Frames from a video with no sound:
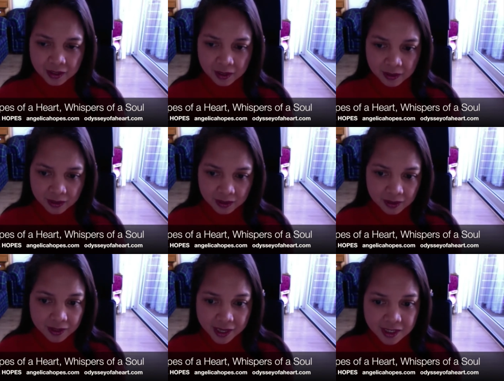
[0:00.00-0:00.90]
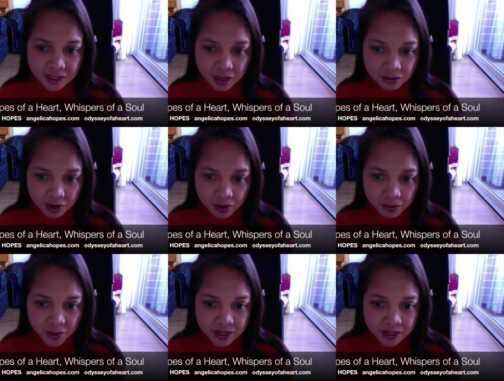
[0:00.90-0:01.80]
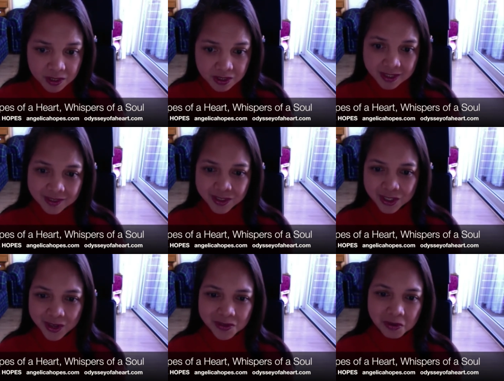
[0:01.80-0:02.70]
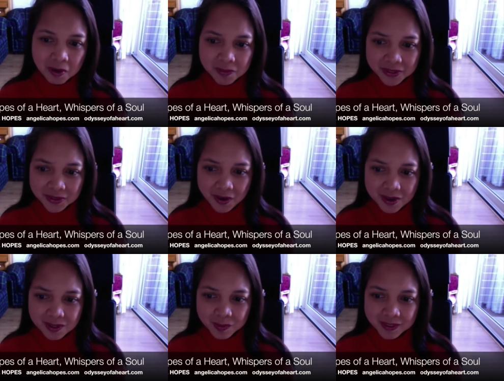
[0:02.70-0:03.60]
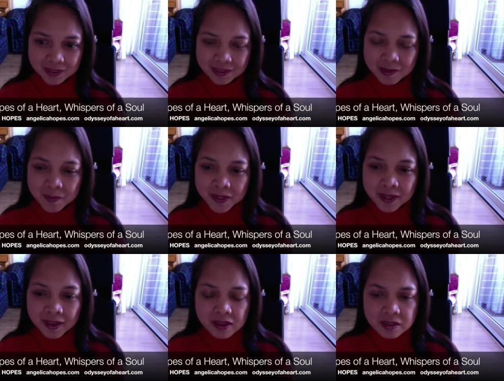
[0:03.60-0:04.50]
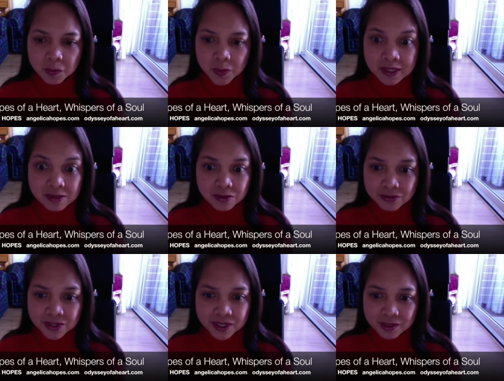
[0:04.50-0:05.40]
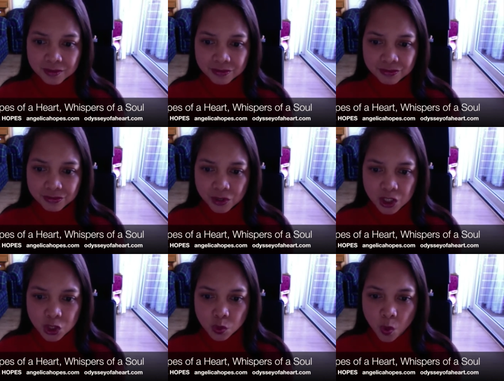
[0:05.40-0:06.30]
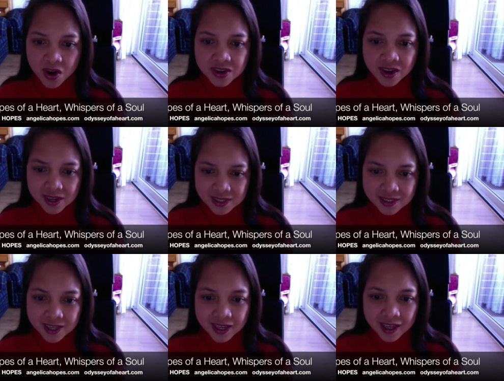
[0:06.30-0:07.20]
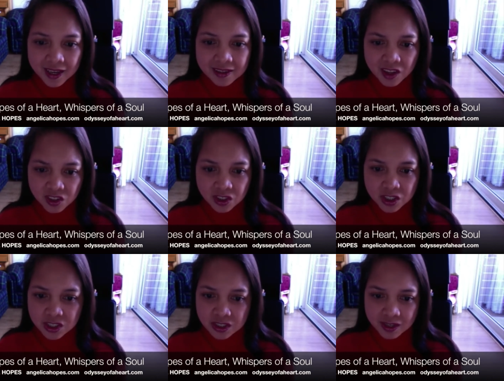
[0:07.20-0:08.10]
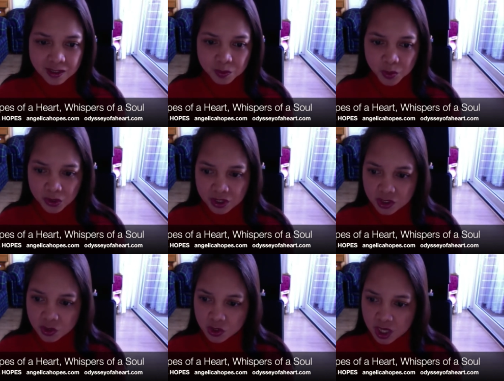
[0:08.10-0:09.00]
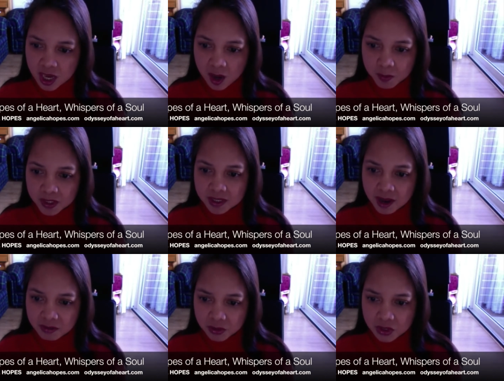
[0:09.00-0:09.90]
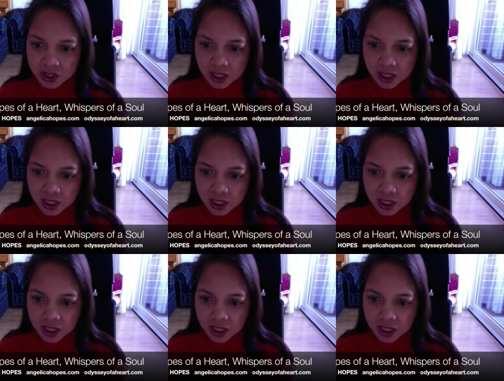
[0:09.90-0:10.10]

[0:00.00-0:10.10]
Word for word: Honey, it's none of our business, Gina interrupted her husband. It's a pity to visit for just one night, and not at least experience to ski up in Davos.